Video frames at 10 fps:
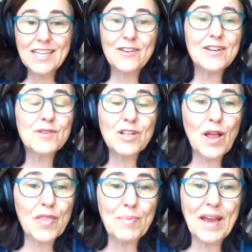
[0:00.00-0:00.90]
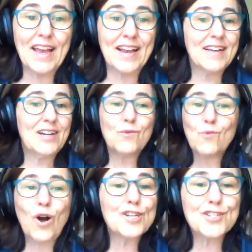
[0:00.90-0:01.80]
carry a cloth bag,
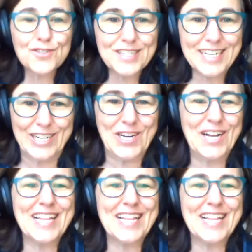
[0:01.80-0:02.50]
wash your dish.